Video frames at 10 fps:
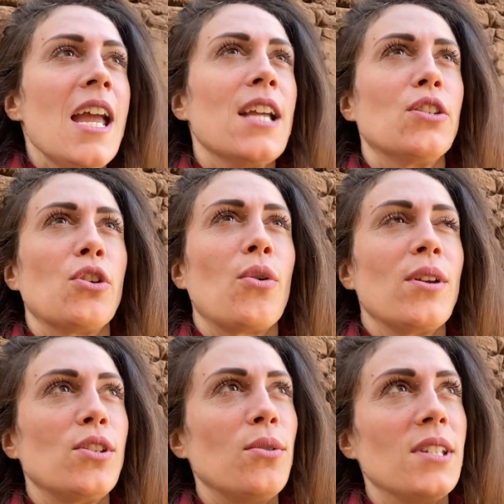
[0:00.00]
And so
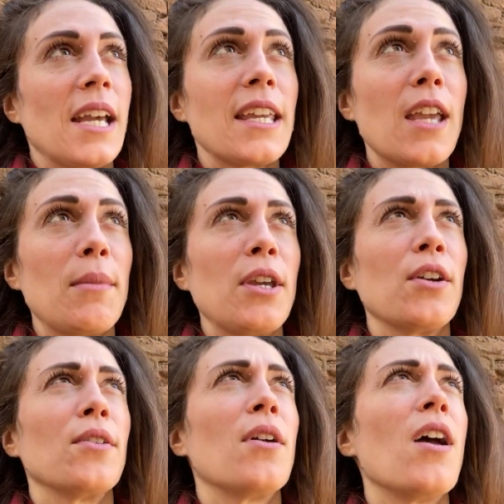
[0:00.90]
as soon as I came
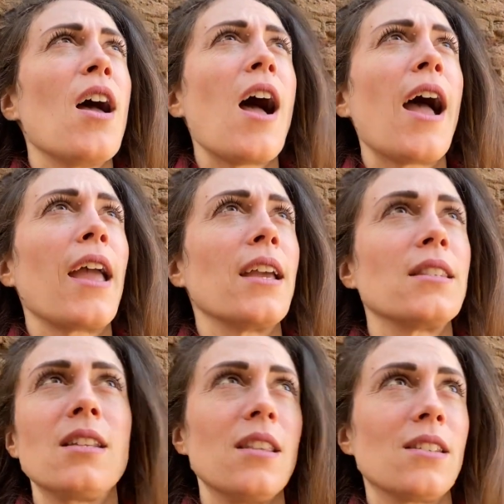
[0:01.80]
here, I
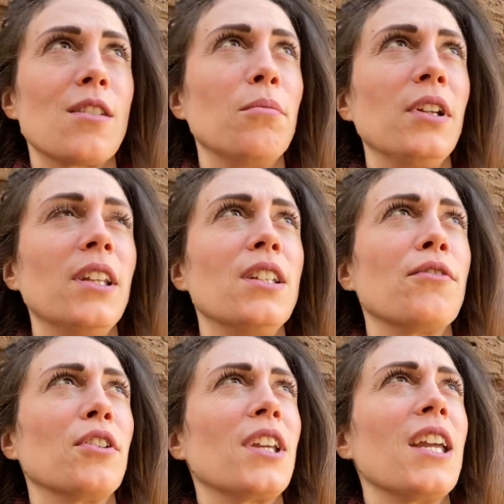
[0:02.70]
see this completely
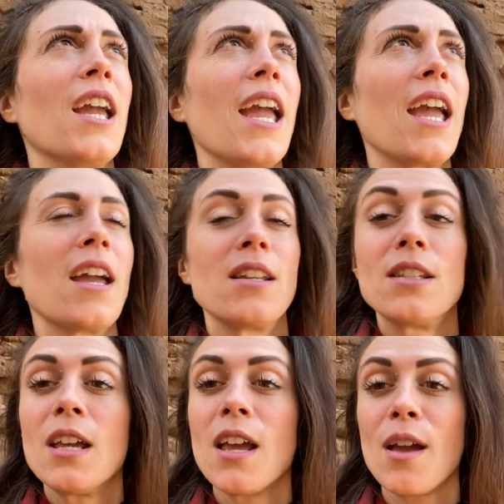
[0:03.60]
differently. And
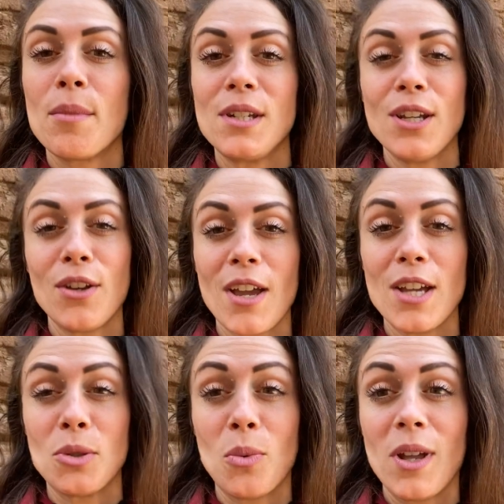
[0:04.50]
I'm gonna tell you
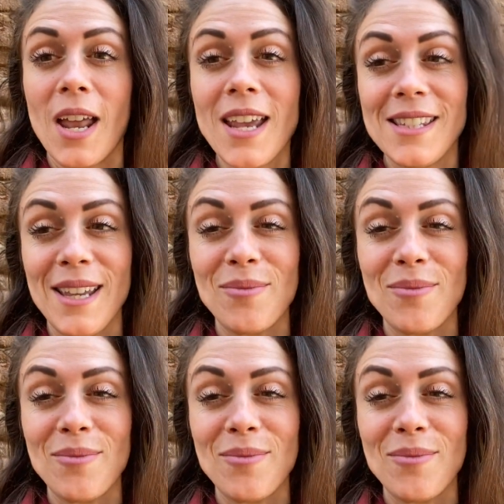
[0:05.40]
guys what I see.